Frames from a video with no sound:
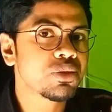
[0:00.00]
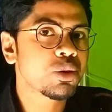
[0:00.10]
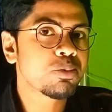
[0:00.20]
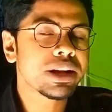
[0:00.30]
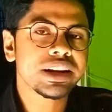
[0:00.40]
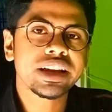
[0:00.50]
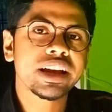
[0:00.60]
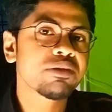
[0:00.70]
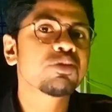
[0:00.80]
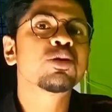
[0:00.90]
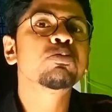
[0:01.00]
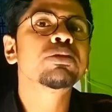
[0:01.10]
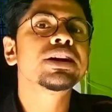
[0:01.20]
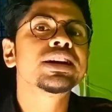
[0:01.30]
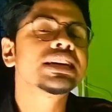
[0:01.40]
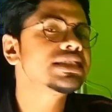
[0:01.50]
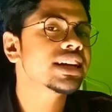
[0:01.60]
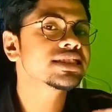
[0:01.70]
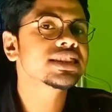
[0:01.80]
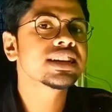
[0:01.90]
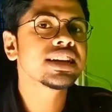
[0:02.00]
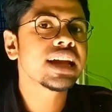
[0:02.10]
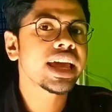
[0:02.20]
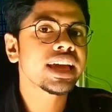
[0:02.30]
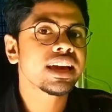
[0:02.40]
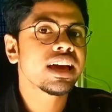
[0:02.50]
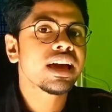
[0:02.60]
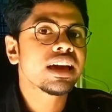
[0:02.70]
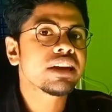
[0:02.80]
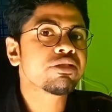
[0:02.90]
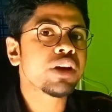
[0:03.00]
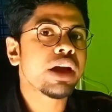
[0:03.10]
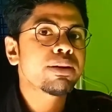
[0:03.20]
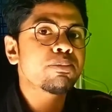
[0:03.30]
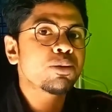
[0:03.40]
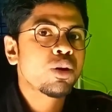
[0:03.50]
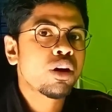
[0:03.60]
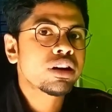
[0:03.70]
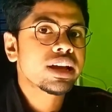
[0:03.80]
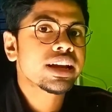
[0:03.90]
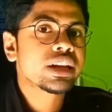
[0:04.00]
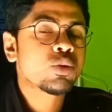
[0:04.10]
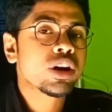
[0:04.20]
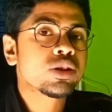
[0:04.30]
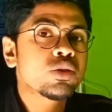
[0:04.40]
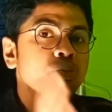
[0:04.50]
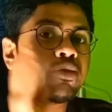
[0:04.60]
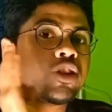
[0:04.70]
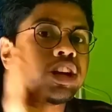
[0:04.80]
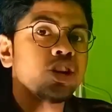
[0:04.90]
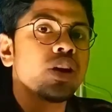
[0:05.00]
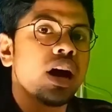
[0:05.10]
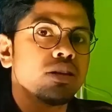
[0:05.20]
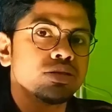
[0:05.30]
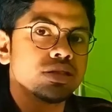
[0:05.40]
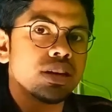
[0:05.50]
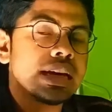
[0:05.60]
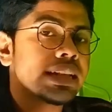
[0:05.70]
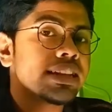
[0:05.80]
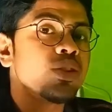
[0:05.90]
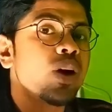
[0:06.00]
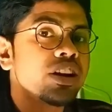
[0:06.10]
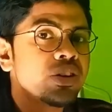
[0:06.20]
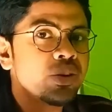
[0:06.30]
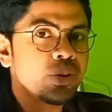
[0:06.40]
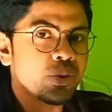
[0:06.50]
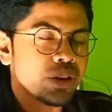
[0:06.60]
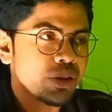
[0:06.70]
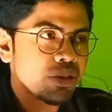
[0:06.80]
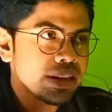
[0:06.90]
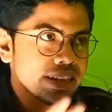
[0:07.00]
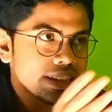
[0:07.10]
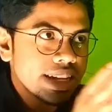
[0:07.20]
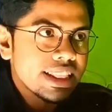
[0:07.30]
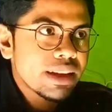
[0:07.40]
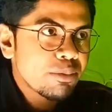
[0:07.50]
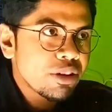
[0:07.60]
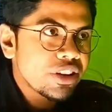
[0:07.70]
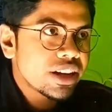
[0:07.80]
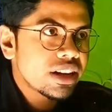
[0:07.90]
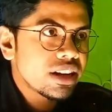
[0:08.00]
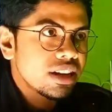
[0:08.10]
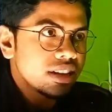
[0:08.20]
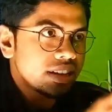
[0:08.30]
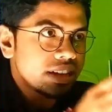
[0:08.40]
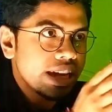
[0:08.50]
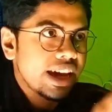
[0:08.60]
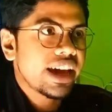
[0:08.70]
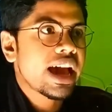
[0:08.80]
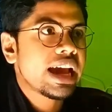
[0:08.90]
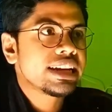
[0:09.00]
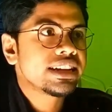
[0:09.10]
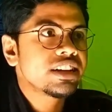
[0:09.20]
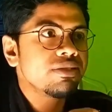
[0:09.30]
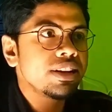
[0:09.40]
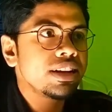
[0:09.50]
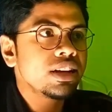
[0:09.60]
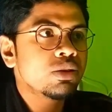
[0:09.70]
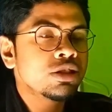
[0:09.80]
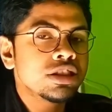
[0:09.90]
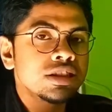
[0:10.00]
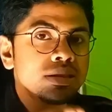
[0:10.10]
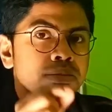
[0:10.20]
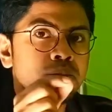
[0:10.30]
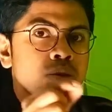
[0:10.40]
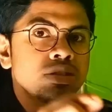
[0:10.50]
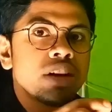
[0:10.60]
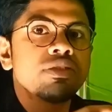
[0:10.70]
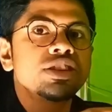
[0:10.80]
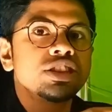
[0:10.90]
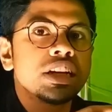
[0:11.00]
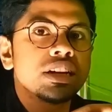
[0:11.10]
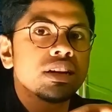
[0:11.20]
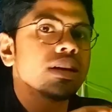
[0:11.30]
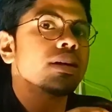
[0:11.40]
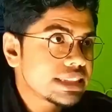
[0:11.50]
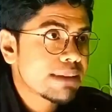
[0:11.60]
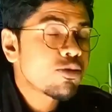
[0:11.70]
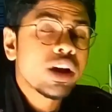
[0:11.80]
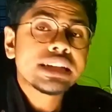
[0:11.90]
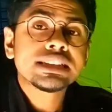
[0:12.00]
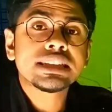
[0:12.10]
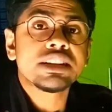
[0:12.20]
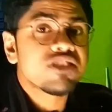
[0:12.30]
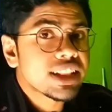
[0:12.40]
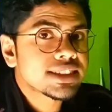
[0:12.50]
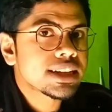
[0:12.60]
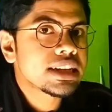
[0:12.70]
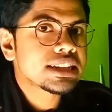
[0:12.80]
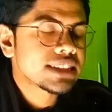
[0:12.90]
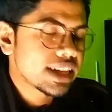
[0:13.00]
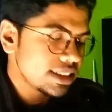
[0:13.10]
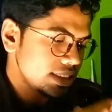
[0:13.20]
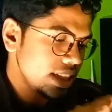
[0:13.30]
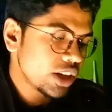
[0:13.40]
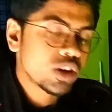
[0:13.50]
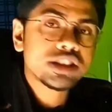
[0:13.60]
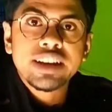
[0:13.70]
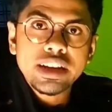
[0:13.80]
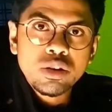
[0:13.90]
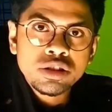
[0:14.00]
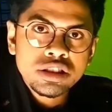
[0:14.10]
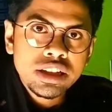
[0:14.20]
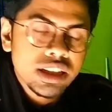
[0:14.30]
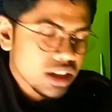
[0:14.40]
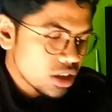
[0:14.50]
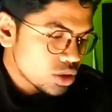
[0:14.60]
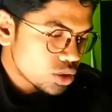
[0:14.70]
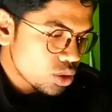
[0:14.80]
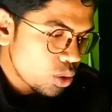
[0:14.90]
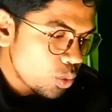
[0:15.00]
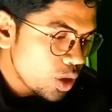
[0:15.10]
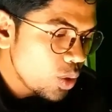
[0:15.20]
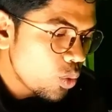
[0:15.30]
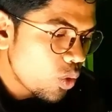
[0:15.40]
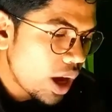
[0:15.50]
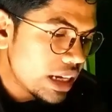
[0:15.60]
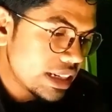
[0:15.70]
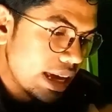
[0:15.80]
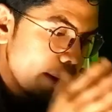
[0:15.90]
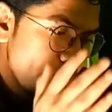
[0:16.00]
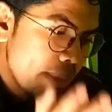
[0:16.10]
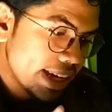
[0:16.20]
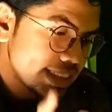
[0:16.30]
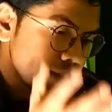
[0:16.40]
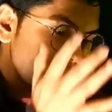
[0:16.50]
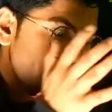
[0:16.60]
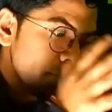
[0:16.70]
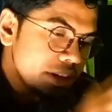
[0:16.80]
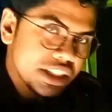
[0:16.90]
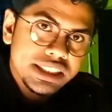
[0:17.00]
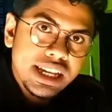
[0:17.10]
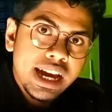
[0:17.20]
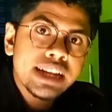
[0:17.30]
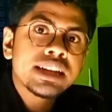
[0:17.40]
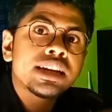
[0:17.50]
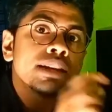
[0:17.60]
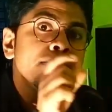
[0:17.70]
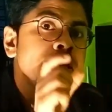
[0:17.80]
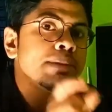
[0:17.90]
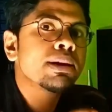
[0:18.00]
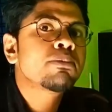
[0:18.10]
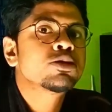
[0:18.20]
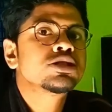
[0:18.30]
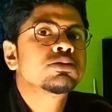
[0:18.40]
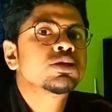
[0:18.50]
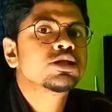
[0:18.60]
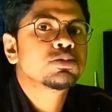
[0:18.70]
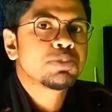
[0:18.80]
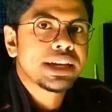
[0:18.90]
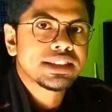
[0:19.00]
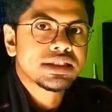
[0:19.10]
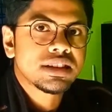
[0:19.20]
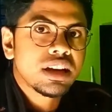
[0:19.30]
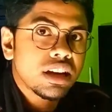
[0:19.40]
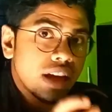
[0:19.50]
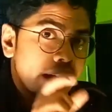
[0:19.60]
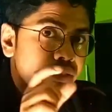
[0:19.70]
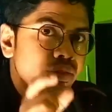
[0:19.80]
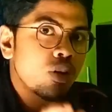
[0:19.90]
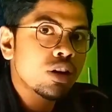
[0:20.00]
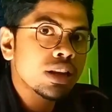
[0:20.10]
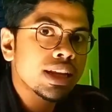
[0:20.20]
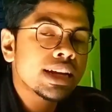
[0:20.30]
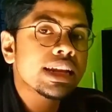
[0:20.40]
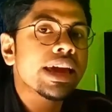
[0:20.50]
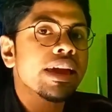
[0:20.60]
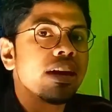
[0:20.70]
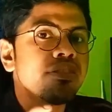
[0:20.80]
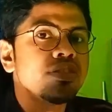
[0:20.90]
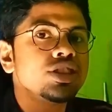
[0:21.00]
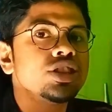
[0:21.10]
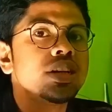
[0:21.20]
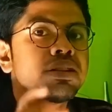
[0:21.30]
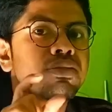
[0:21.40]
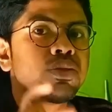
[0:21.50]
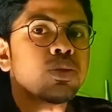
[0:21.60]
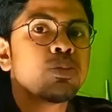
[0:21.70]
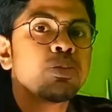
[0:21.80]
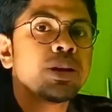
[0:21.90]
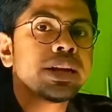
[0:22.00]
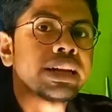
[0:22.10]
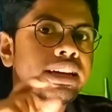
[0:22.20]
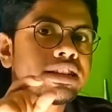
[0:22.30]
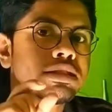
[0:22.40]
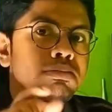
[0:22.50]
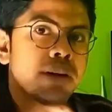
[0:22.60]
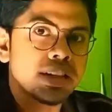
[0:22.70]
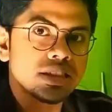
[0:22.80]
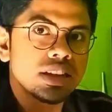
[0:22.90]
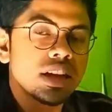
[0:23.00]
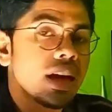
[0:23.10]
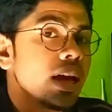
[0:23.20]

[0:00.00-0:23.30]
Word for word: floor planning, and floor planning is exactly like if you have a plot and you want to build your house, then what you will do, you will tell the builder that hey, I need a building which is most efficient. Same wise in VLSI design, silicon is very costly, so we want maximum design in minimum possible space, and for that a efficient floor planning is must.